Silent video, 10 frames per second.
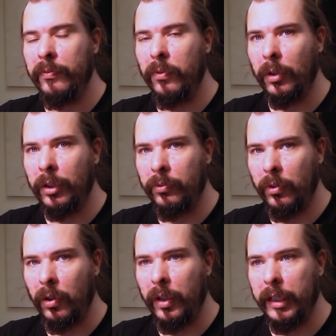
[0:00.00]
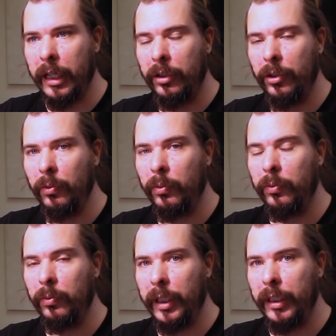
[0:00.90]
full control on that, you
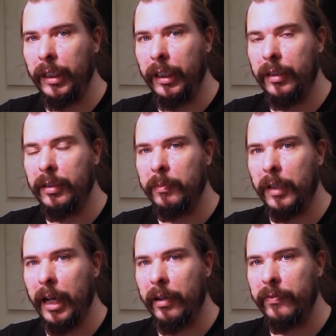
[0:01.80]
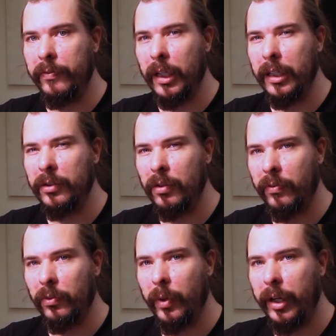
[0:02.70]
really need some kind of
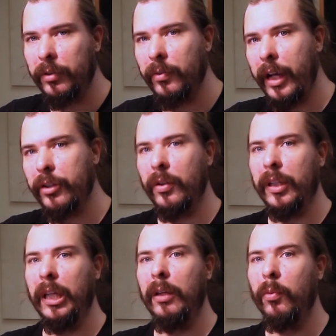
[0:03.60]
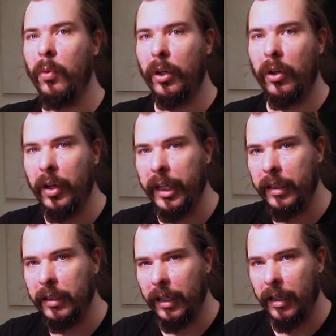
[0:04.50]
software to actually work on
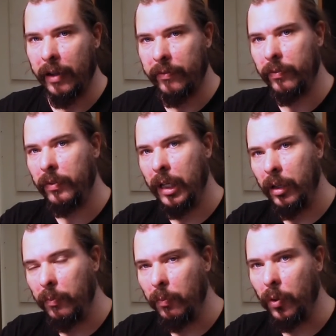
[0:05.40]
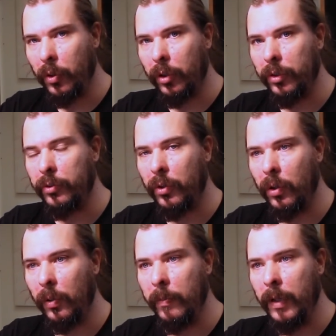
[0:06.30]
it and have more
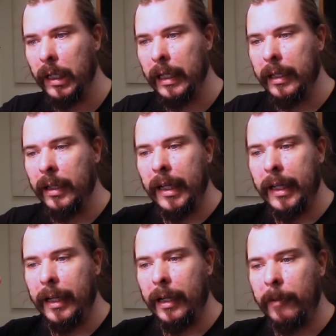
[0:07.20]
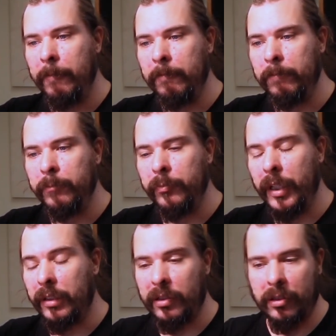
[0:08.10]
control.
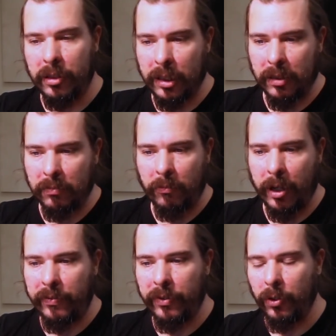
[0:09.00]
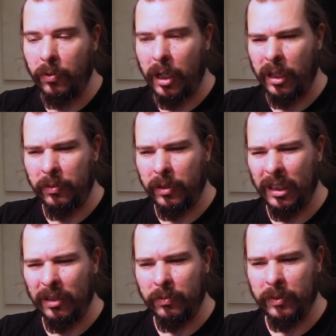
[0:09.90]
There's quite a few.
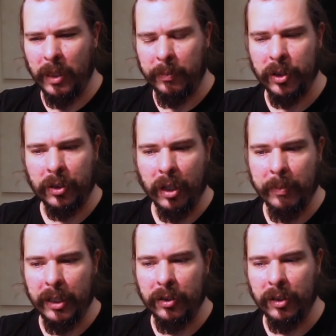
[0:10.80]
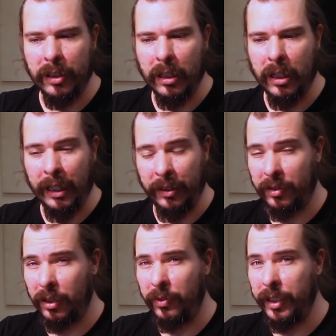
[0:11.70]
I'm just going to mention the
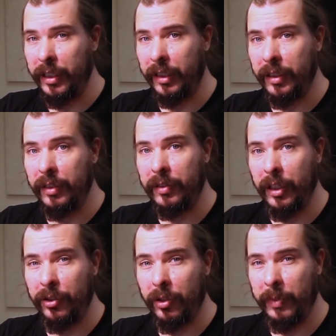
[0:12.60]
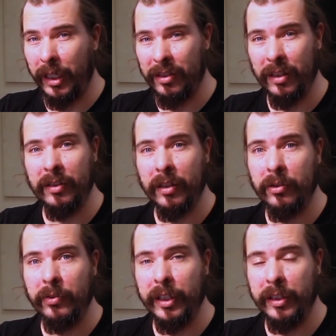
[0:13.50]
Insta360 Stitcher, because
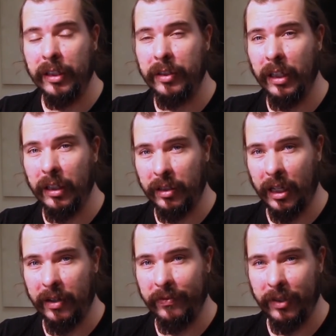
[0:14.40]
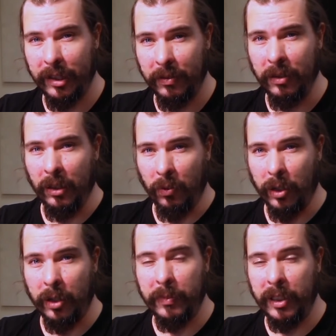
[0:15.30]
Insta360 it's kind of
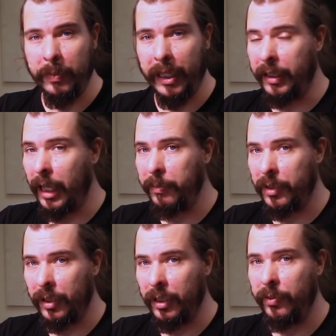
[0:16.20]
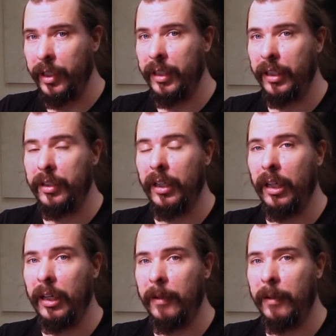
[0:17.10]
one of the big names on the 360